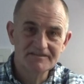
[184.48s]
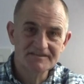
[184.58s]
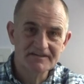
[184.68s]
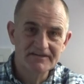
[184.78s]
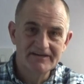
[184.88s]

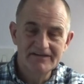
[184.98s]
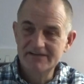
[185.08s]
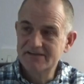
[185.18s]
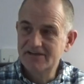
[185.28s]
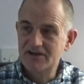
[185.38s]
was
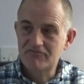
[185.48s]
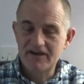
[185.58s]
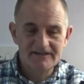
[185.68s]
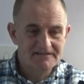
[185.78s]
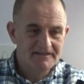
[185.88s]

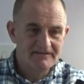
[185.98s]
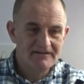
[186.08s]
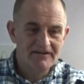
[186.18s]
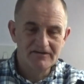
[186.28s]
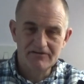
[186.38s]
erecting
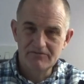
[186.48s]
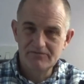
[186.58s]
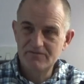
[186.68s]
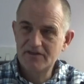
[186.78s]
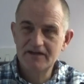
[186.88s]
a
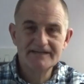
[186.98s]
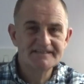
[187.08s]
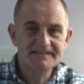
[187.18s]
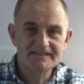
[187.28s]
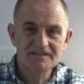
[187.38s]

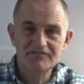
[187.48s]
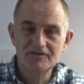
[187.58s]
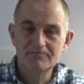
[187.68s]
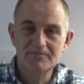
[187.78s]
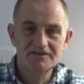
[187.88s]
36
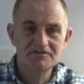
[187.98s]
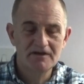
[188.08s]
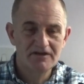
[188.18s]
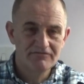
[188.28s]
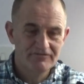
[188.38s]
foot by
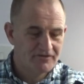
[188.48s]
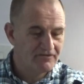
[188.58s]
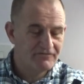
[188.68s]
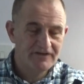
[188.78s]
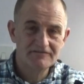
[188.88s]
12 foot
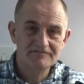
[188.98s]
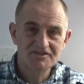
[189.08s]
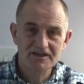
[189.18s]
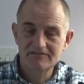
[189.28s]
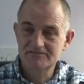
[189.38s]
field
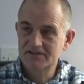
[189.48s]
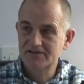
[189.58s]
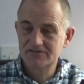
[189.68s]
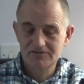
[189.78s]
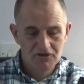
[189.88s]

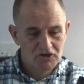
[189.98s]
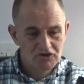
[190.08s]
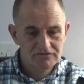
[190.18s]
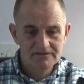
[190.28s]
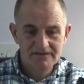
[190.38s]
shelter
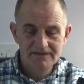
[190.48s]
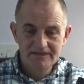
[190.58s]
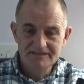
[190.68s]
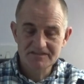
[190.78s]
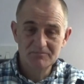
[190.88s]
on
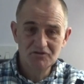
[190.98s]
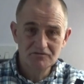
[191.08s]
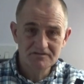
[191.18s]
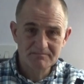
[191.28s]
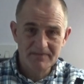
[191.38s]
some
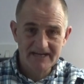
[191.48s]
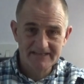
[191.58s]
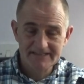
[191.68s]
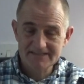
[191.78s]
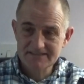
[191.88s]
horse
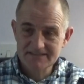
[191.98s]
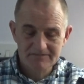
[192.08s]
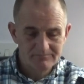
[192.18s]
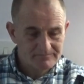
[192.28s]
paddocks.